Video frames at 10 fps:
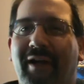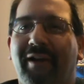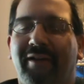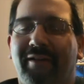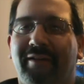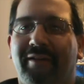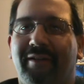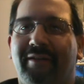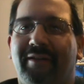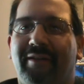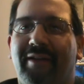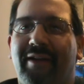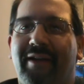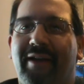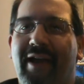it,
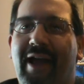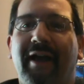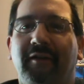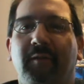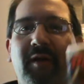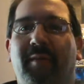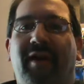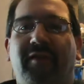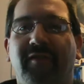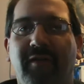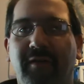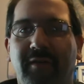and you'd be amazed.